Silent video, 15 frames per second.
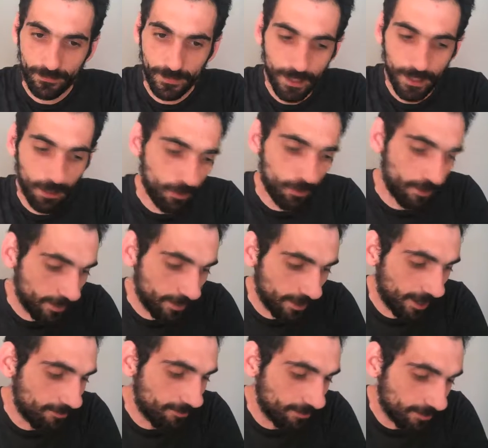we already
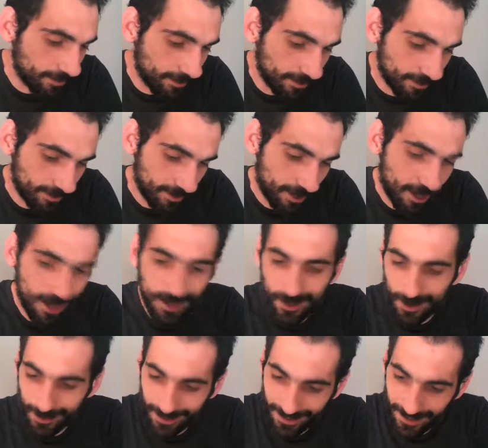have an
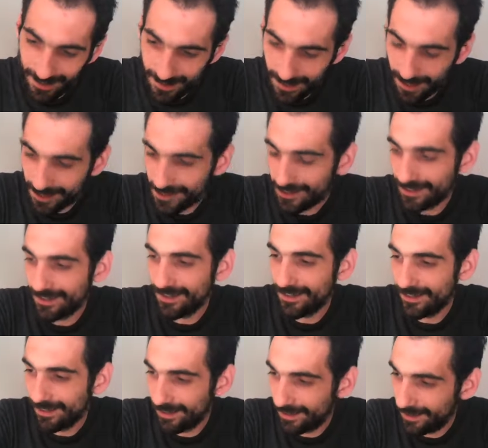ongoing discussion
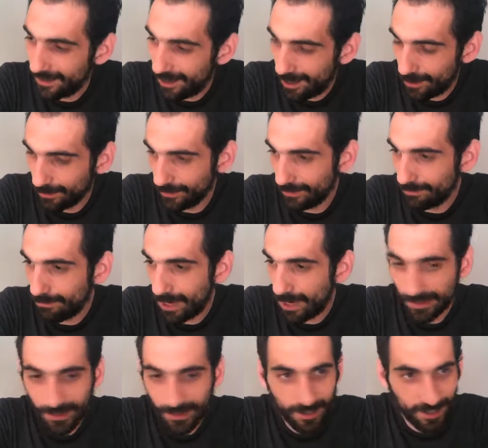around
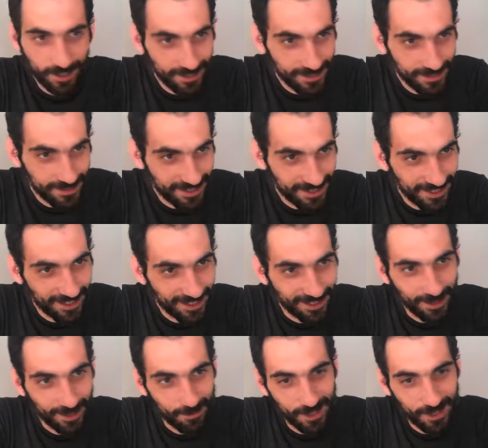multi-tenancy and
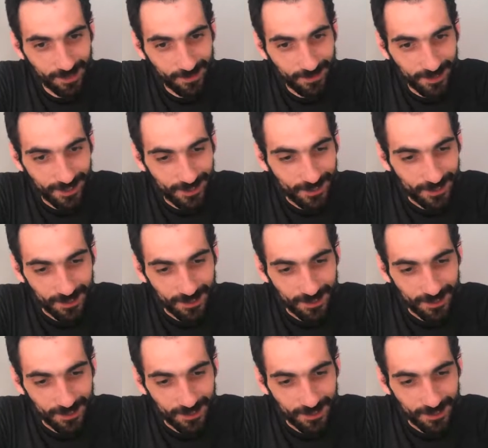RBAC, which